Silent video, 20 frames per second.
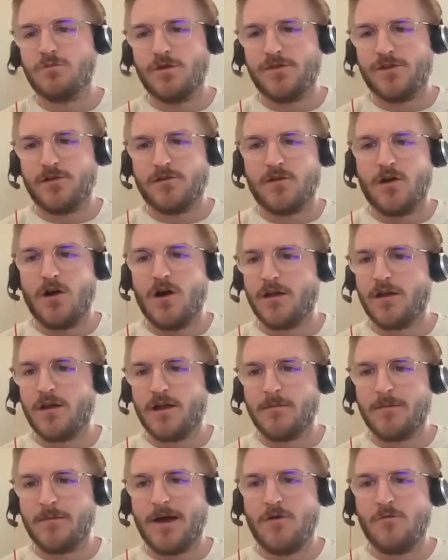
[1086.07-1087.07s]
what they're
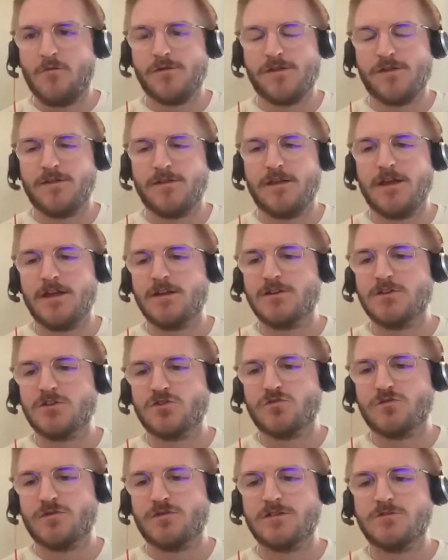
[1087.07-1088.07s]
talking about within the
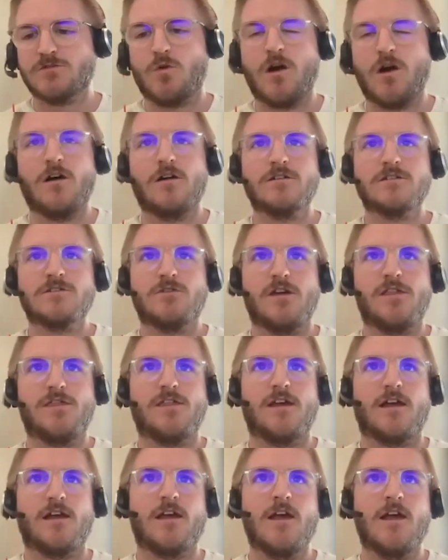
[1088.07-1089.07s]
industry as well. So I
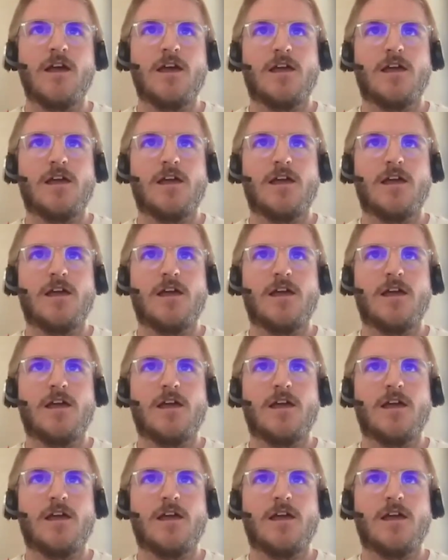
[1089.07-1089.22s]
think,